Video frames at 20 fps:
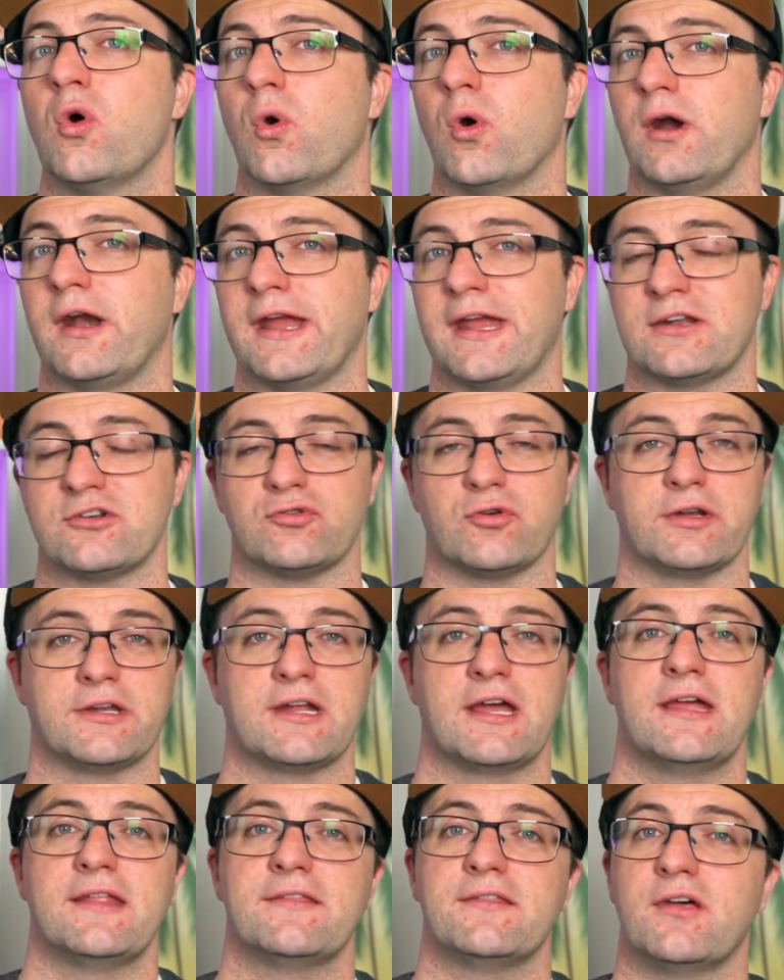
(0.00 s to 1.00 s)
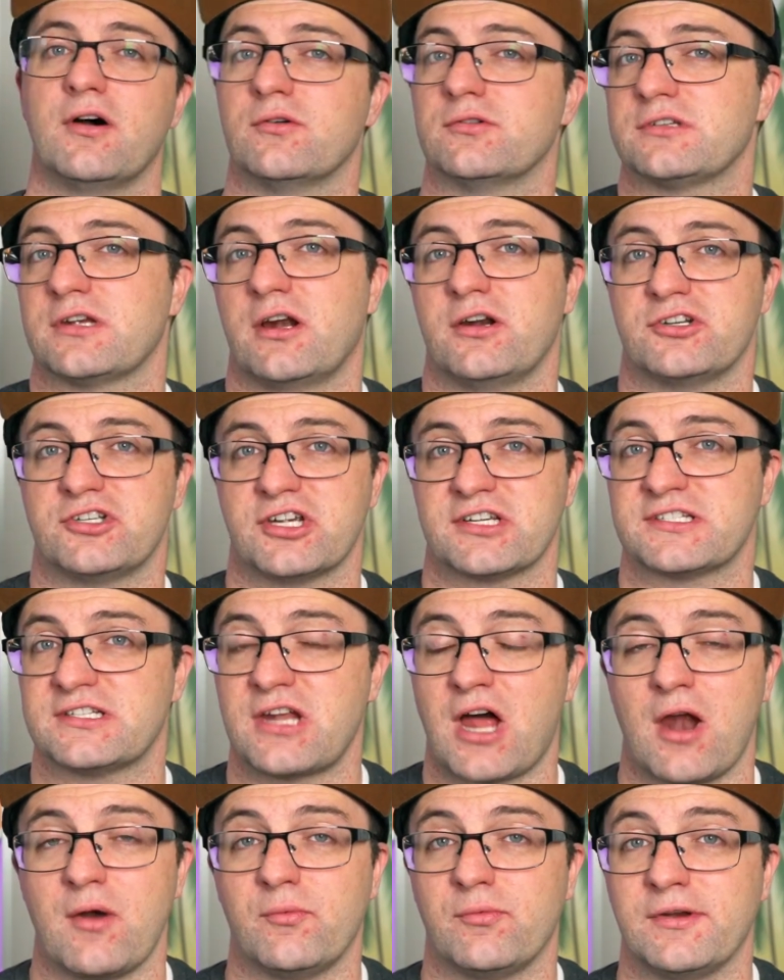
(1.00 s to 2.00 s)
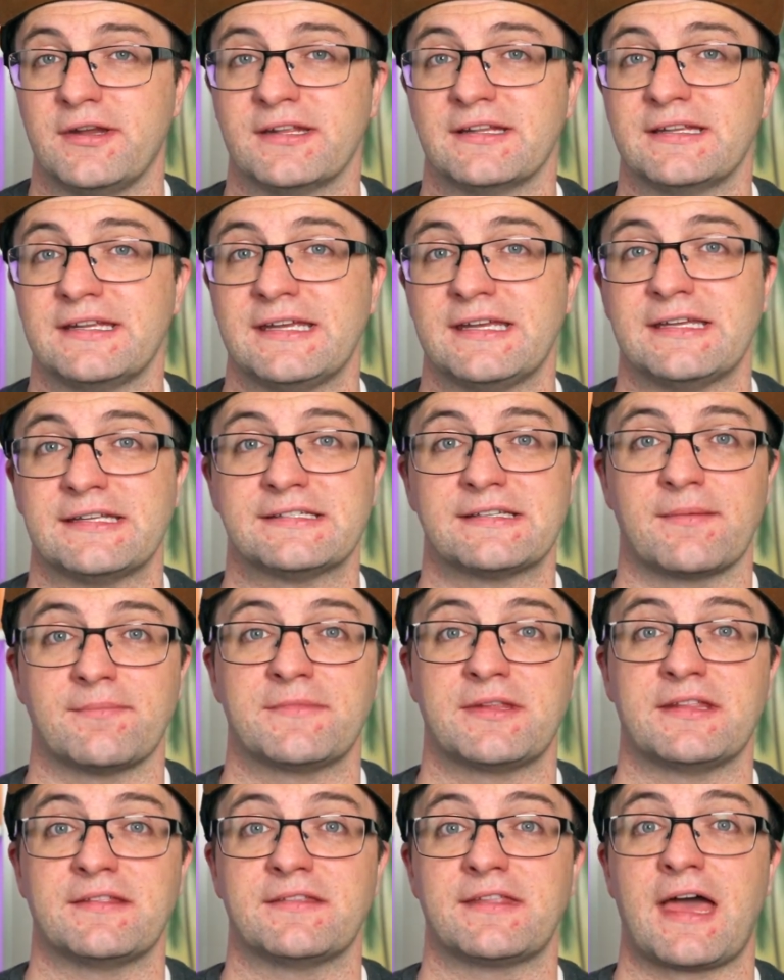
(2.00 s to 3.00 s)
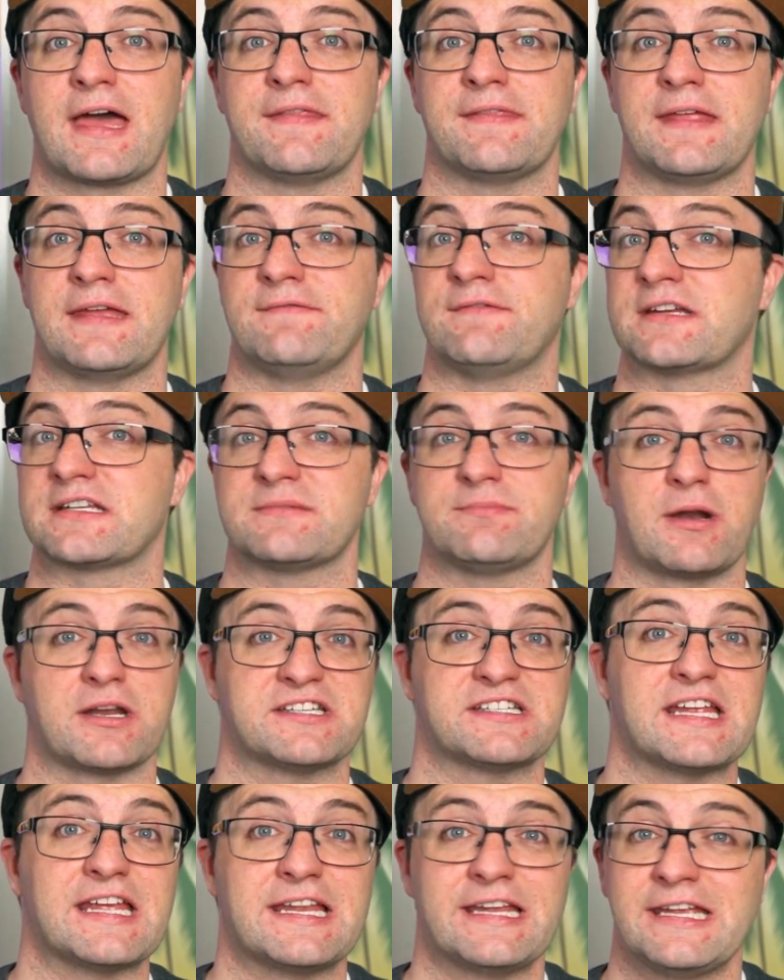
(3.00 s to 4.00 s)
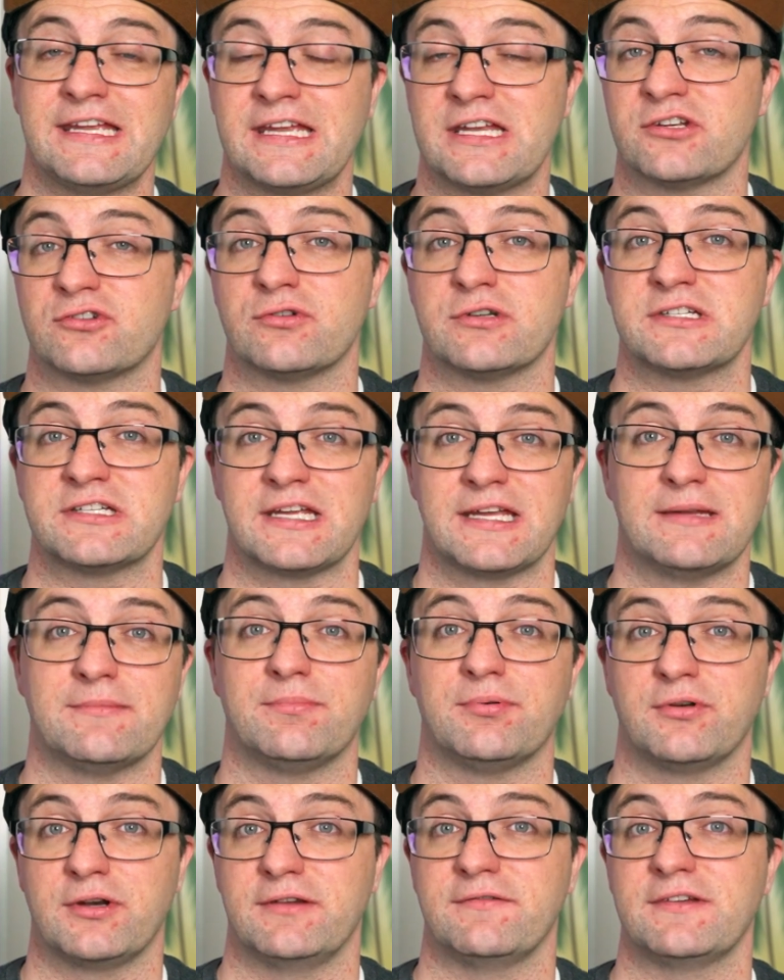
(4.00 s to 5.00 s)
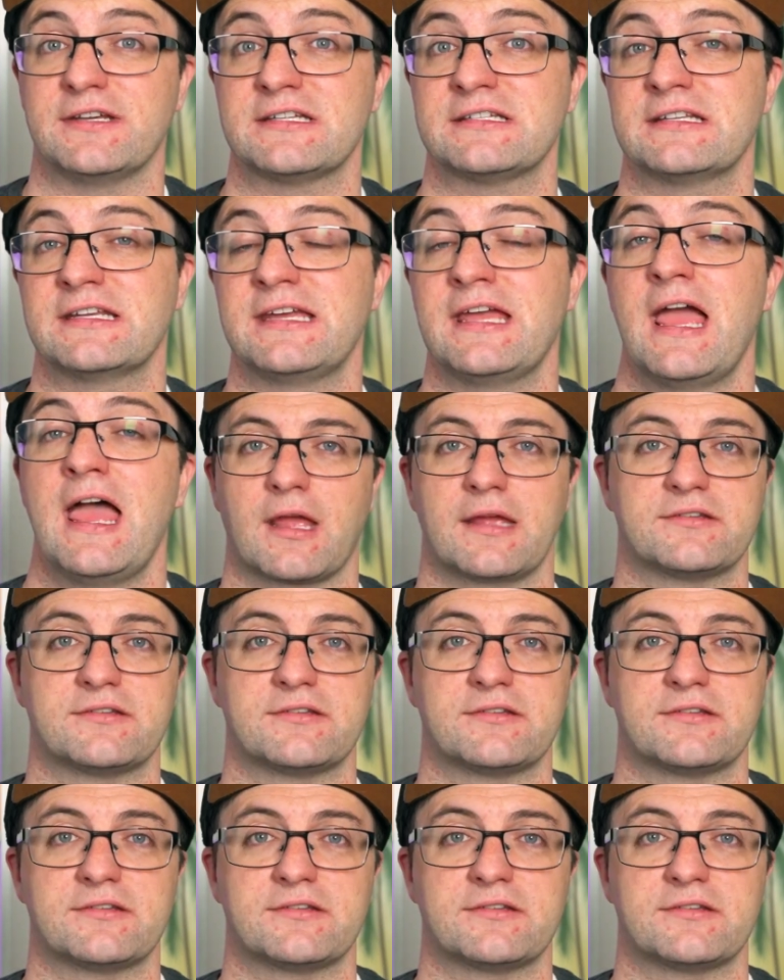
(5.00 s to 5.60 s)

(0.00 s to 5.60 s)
or Android. Those are just not really something that they've expressed any interest in previously.